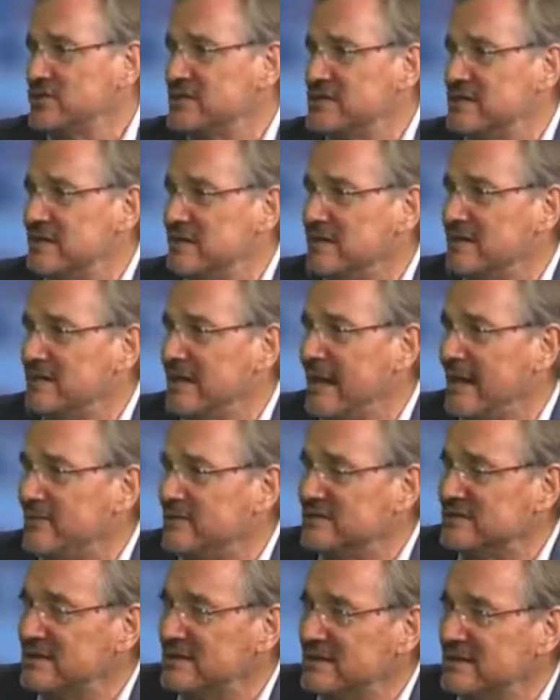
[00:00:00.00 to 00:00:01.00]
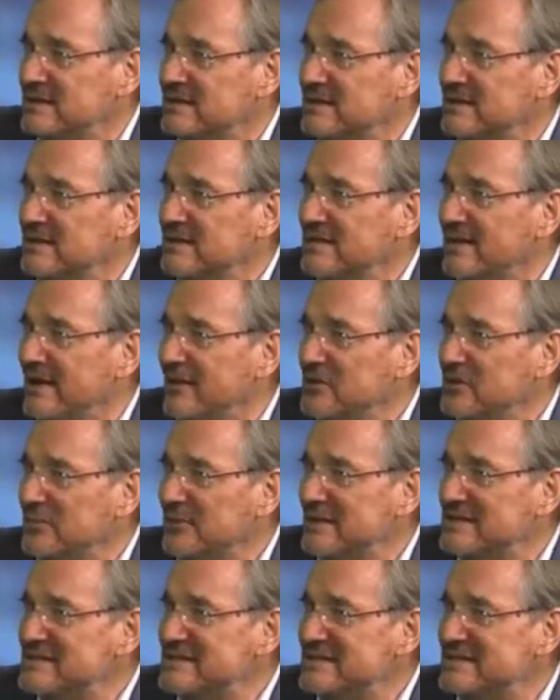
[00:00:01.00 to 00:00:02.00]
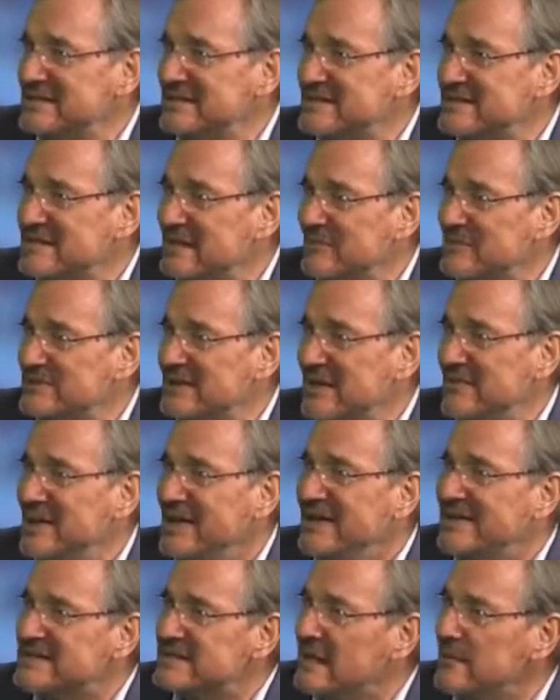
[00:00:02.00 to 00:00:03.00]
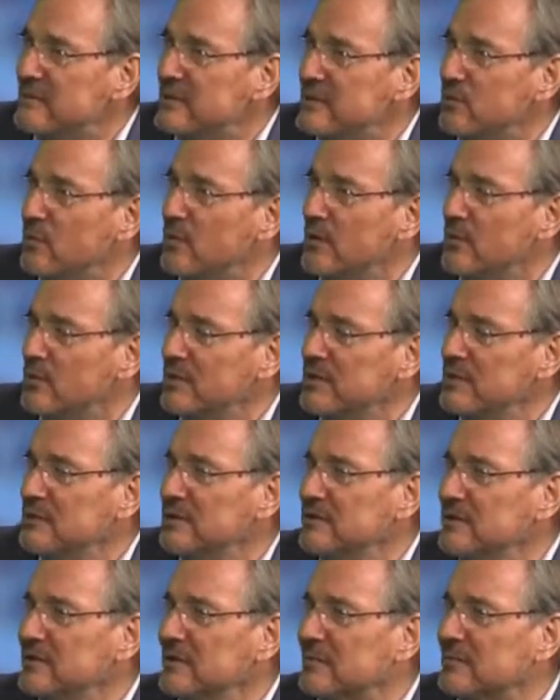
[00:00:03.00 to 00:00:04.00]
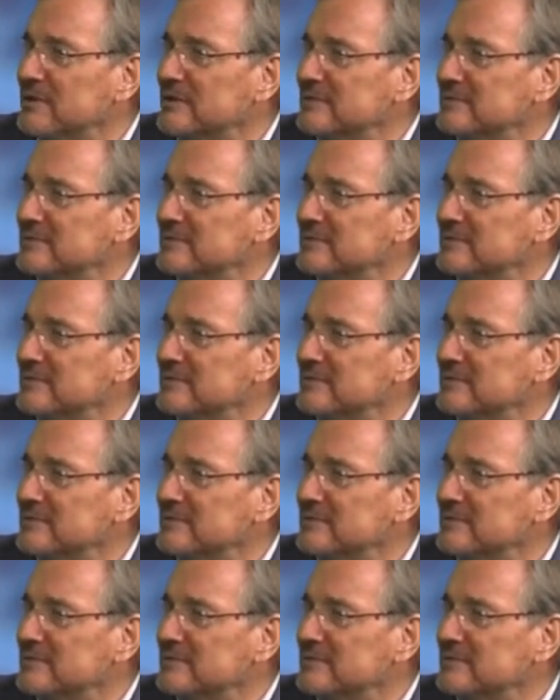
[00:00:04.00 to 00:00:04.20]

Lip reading: in Hamilton and other places in the summertime. Tell me, where were you in Europe?